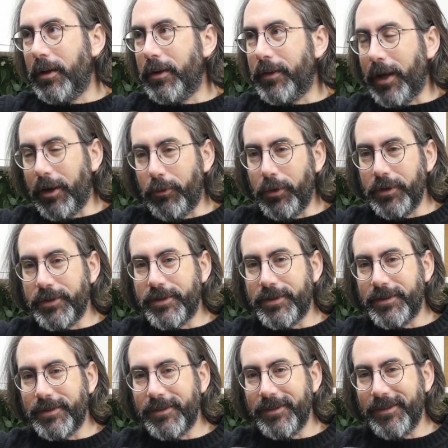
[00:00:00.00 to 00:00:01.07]
That
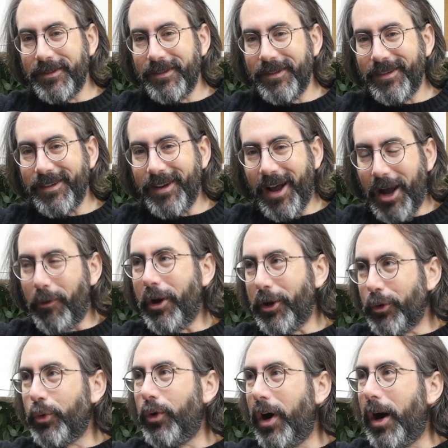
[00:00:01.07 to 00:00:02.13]
was how I
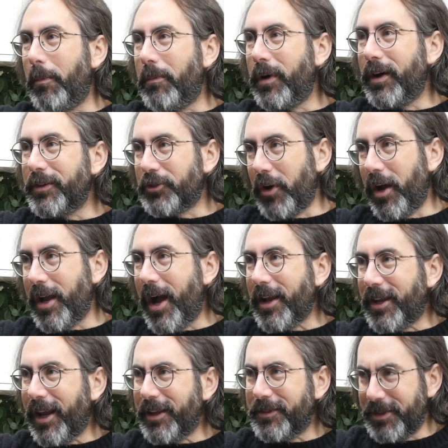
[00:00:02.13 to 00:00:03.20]
grew up. So I
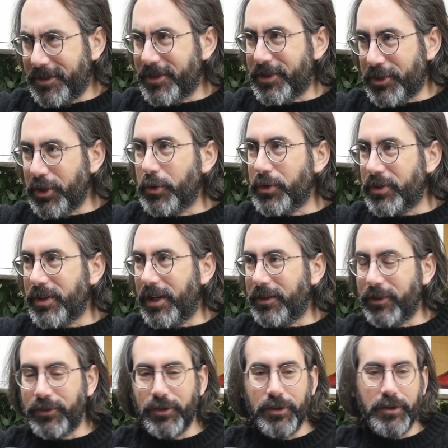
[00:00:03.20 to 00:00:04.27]
can't disassociate the
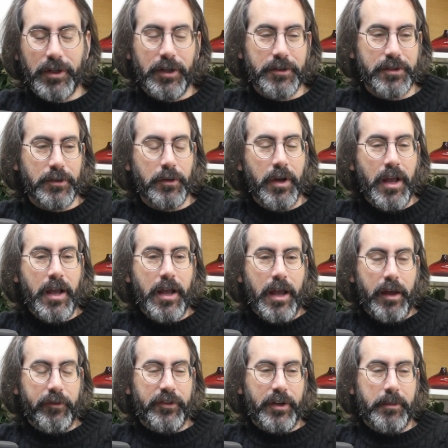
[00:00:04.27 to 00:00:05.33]
two, so
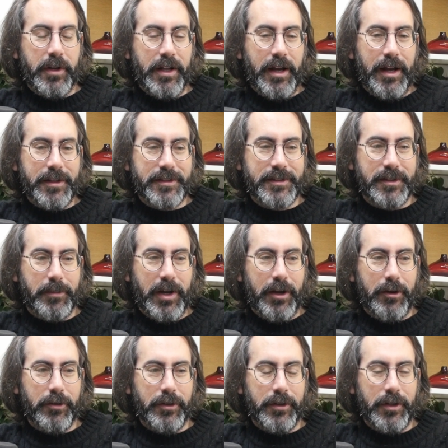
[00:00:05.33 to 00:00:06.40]
if somebody asks
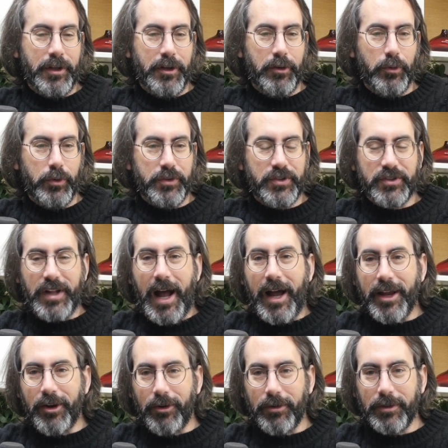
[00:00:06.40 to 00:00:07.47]
about,
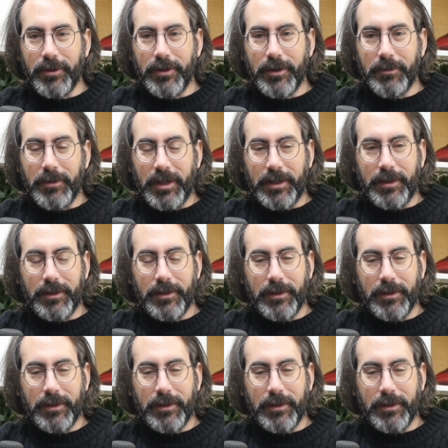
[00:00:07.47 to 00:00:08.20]
style, I'm like,